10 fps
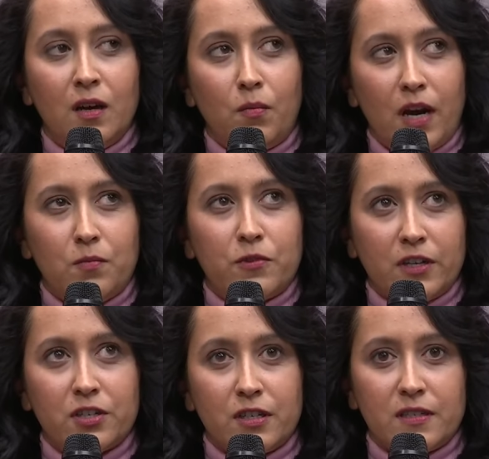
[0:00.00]

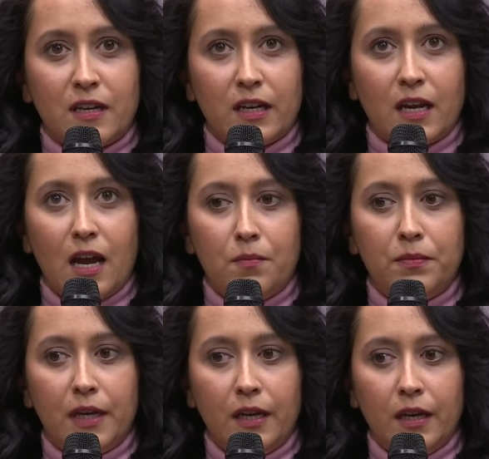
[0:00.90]
impression is that it can
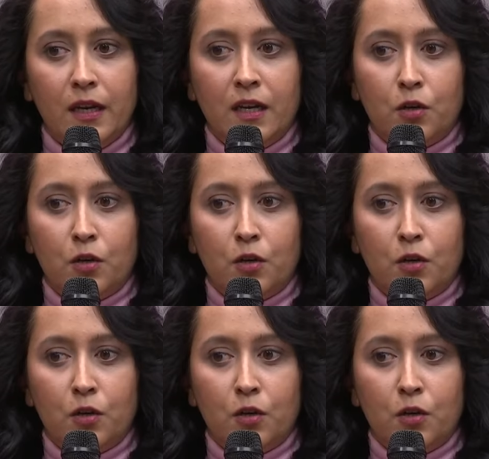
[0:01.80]
be